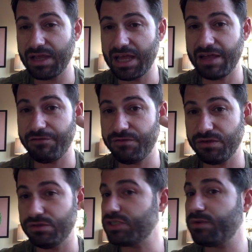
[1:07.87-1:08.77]
if
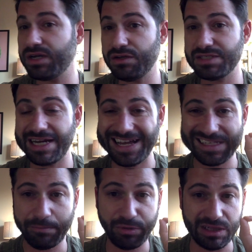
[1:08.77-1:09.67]
you just want to use it as
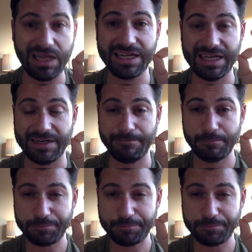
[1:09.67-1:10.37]
a plugin.